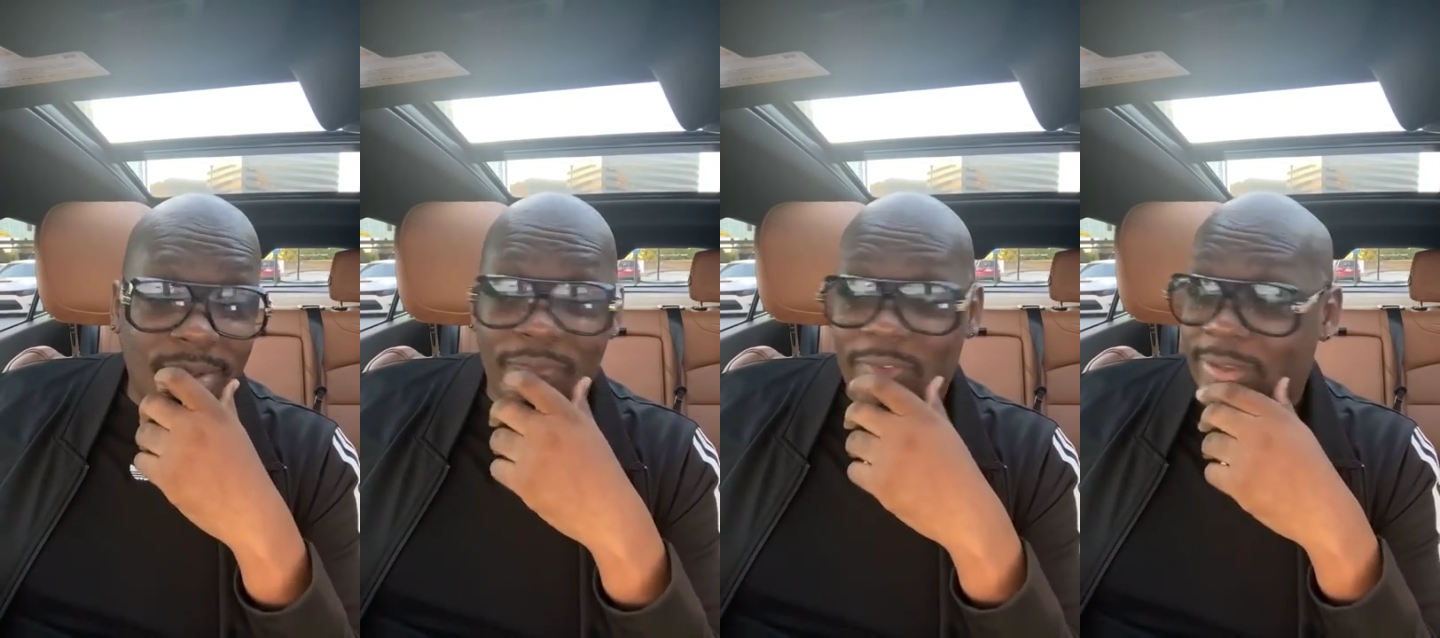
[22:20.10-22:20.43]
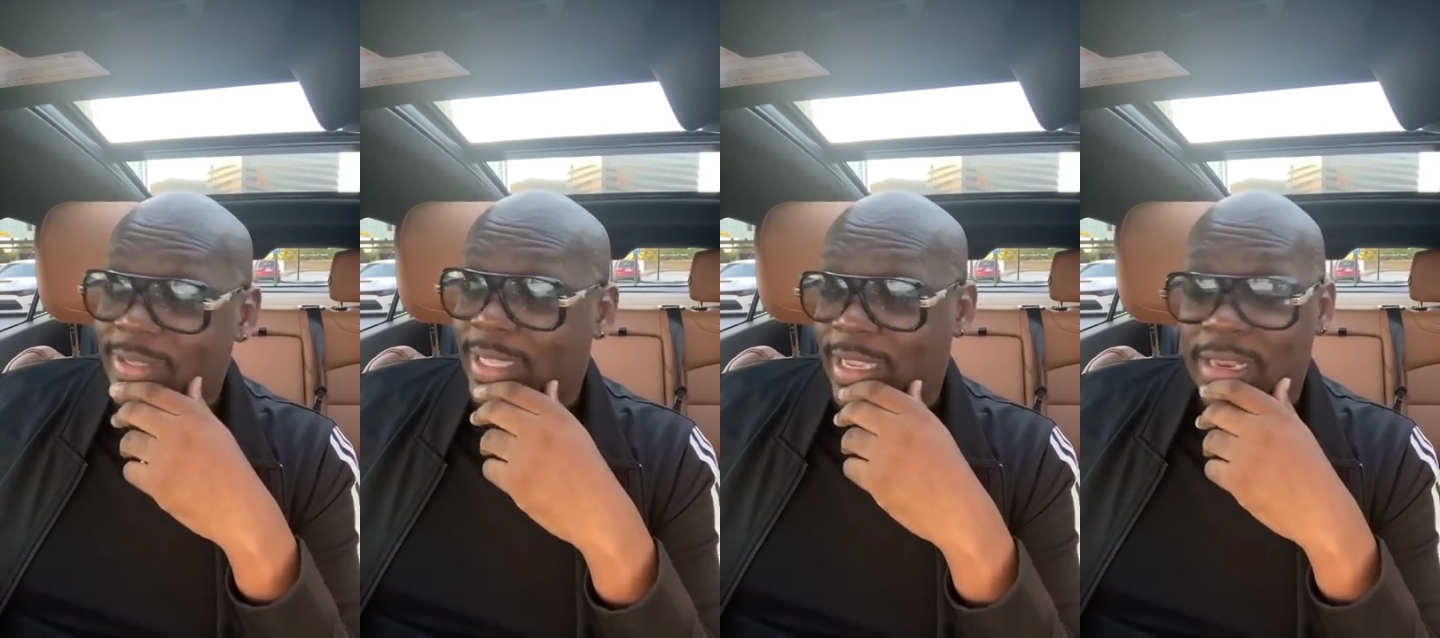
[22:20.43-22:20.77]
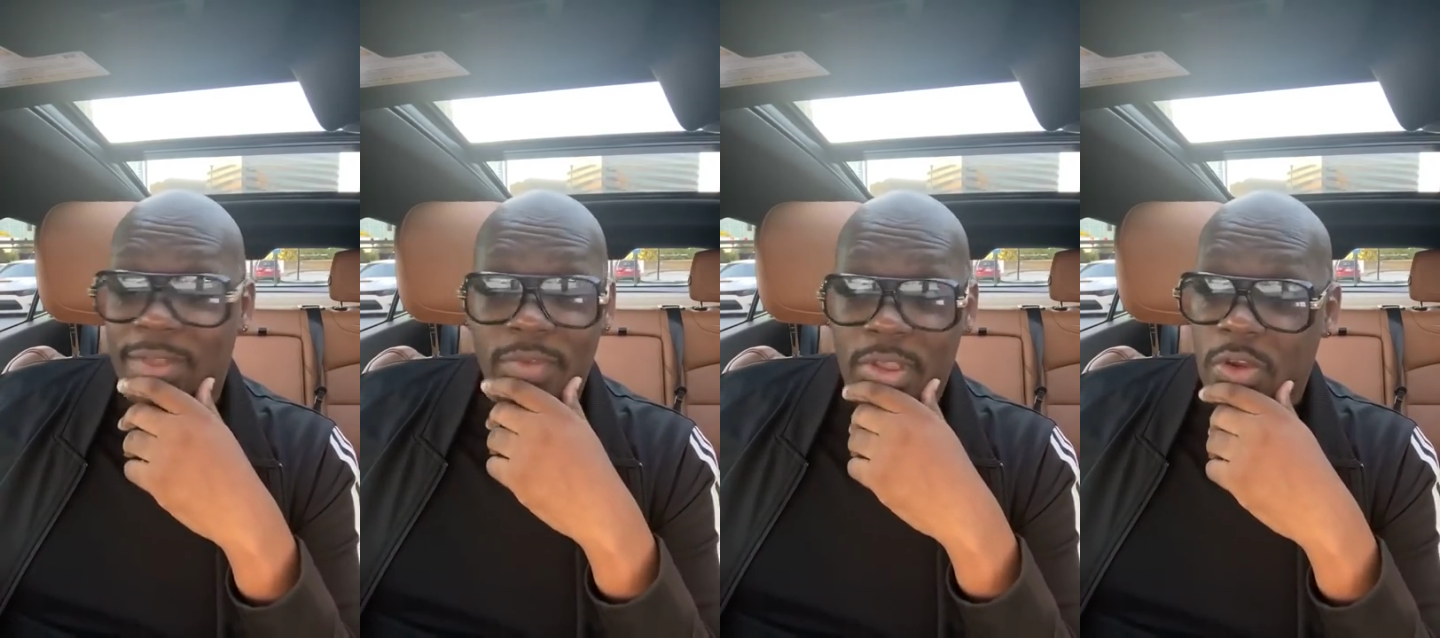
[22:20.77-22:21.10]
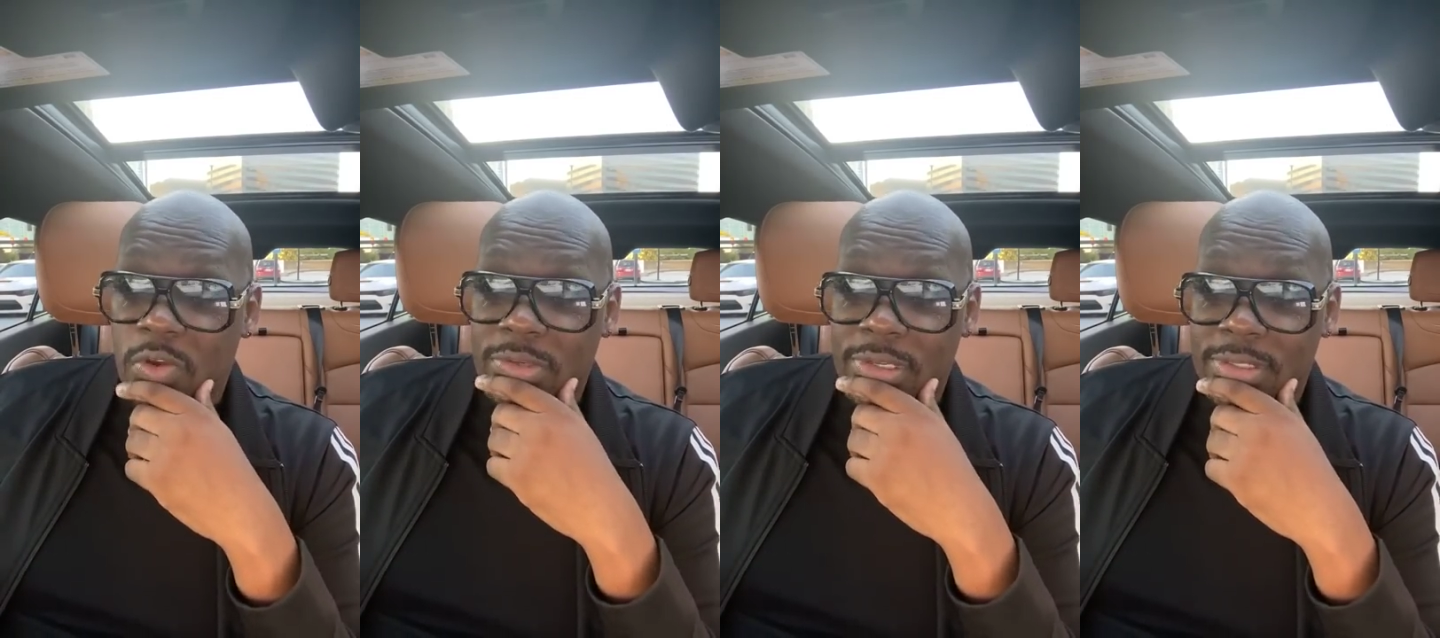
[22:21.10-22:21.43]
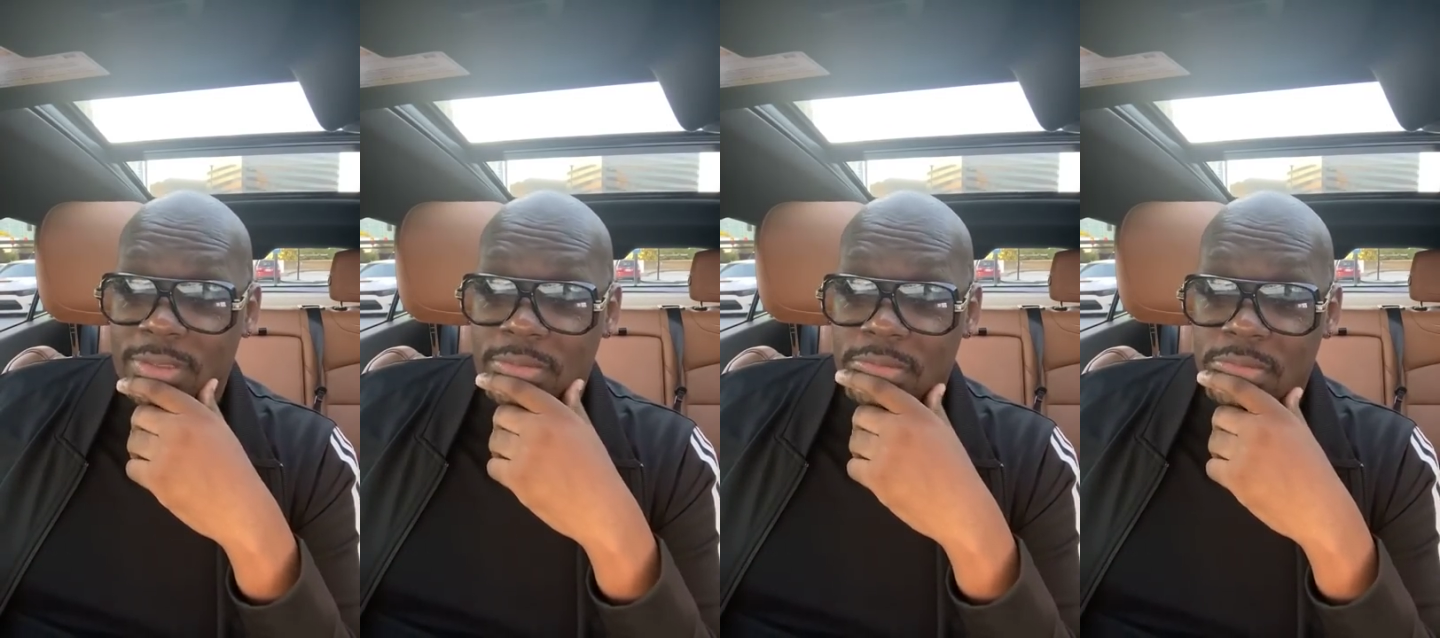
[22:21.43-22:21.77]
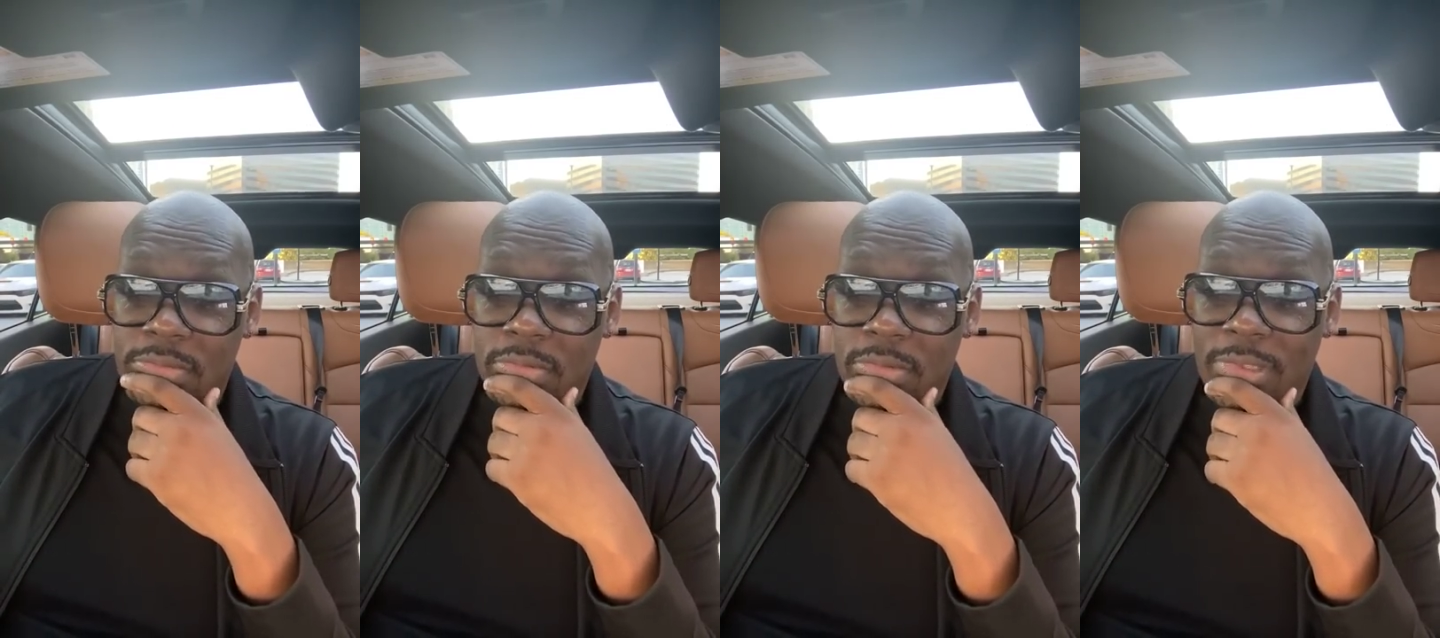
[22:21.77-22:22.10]
first lady of Koja,
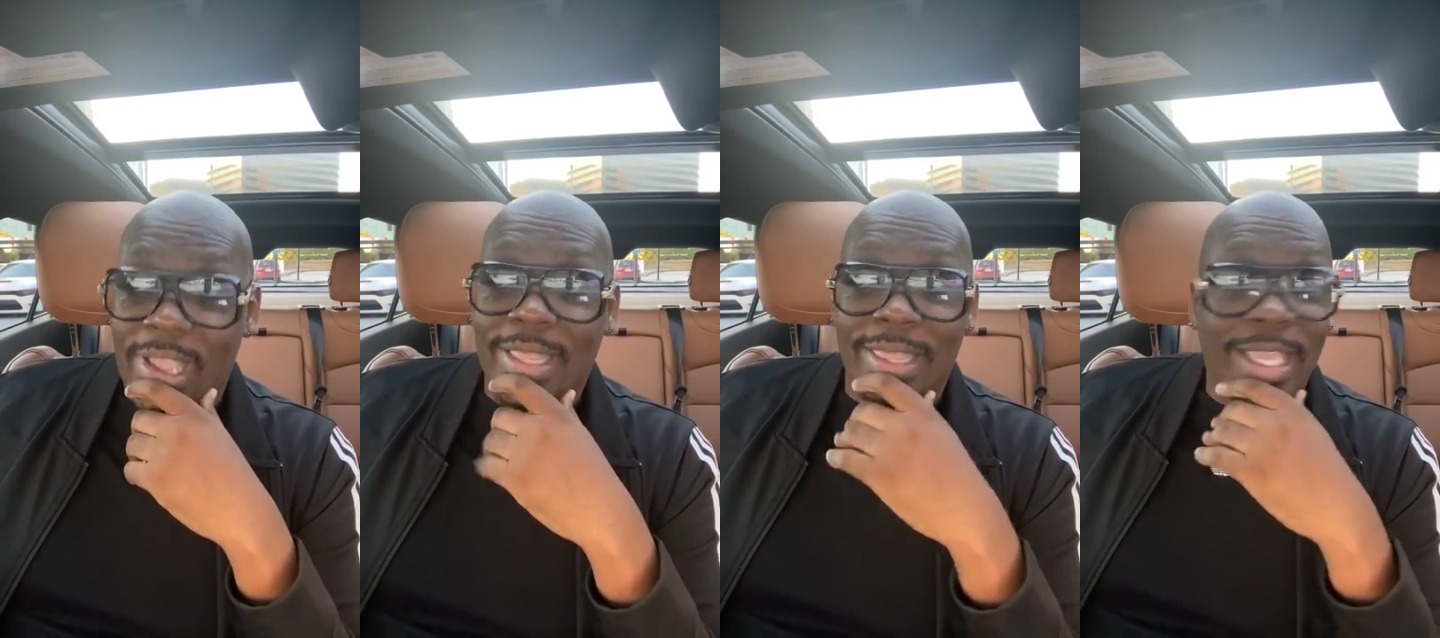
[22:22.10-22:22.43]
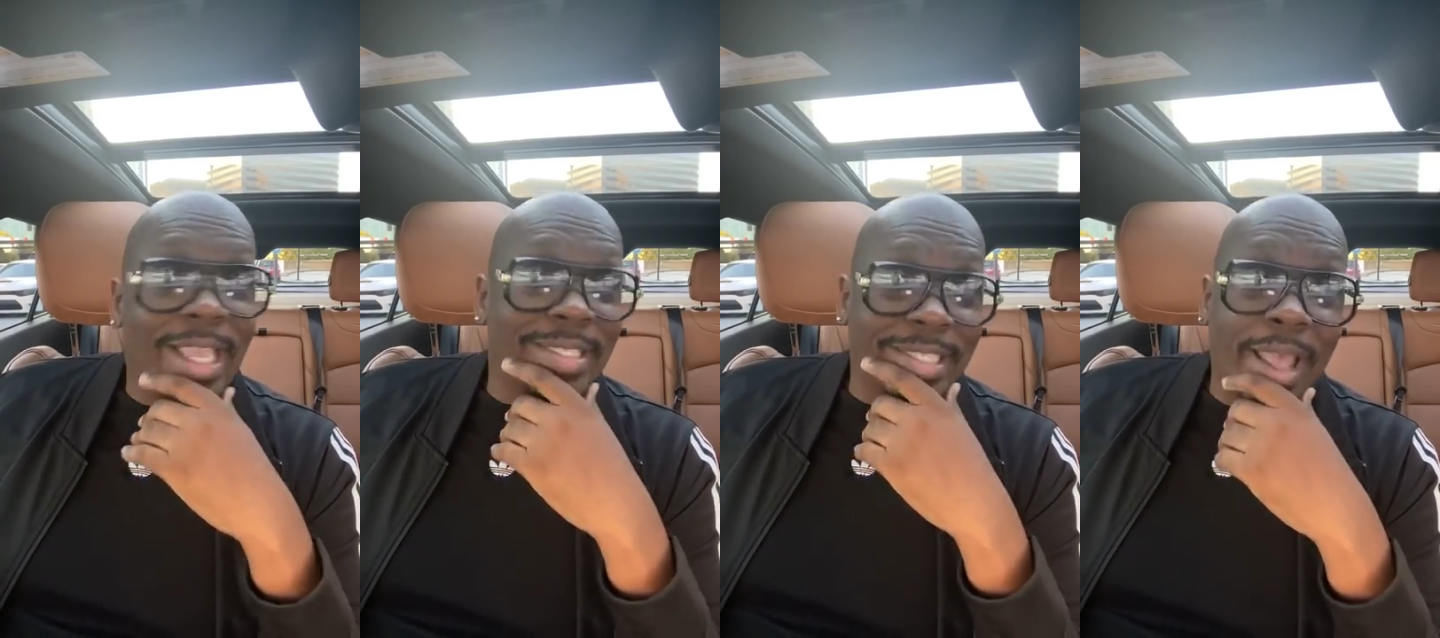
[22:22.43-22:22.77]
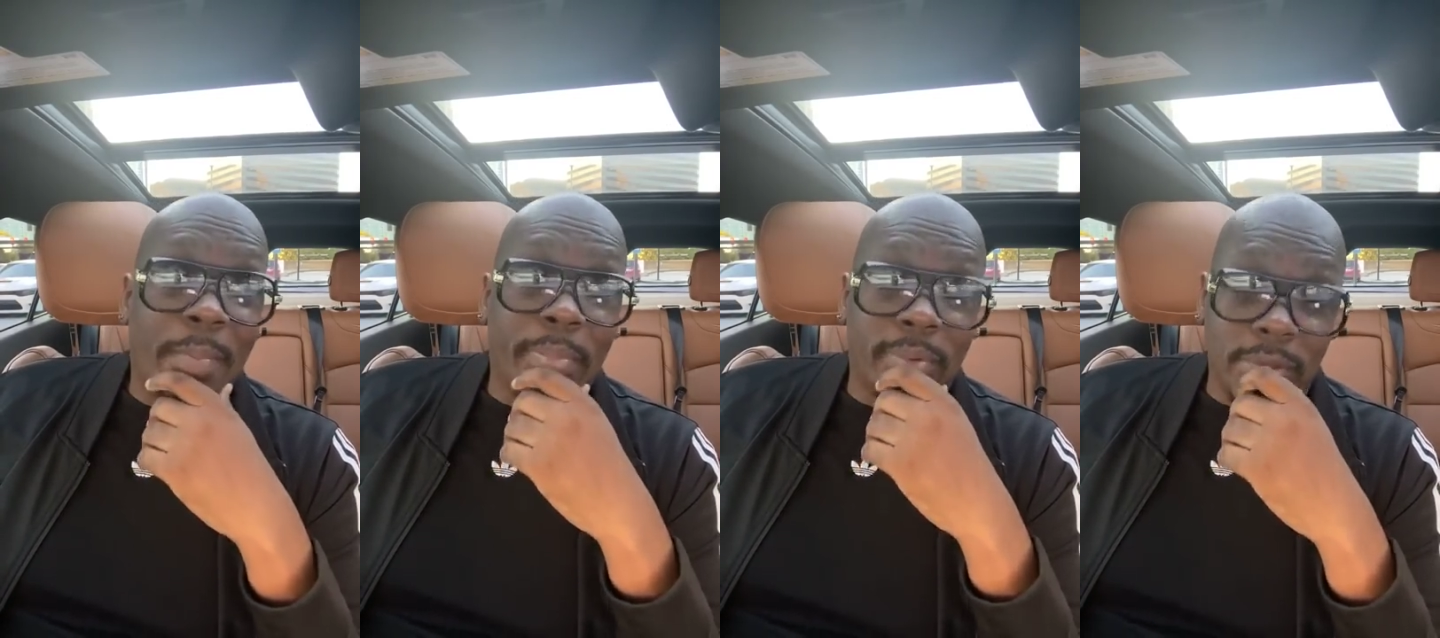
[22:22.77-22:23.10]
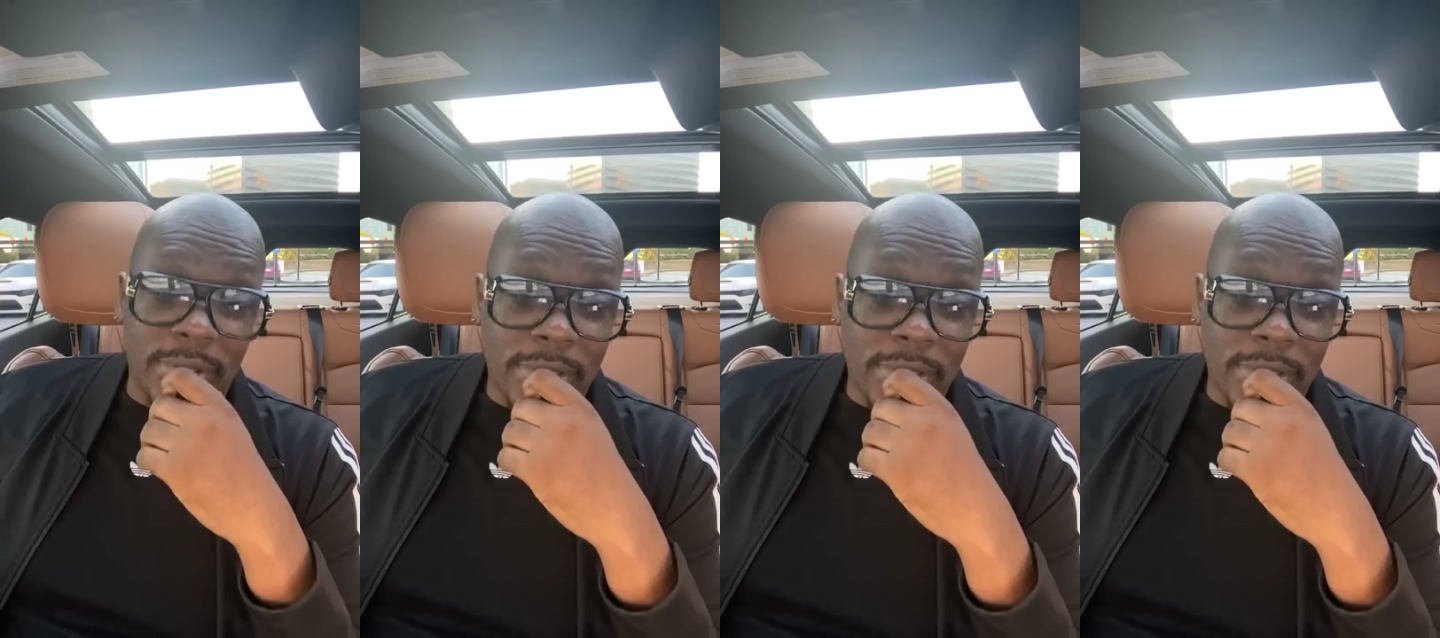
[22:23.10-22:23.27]
like the example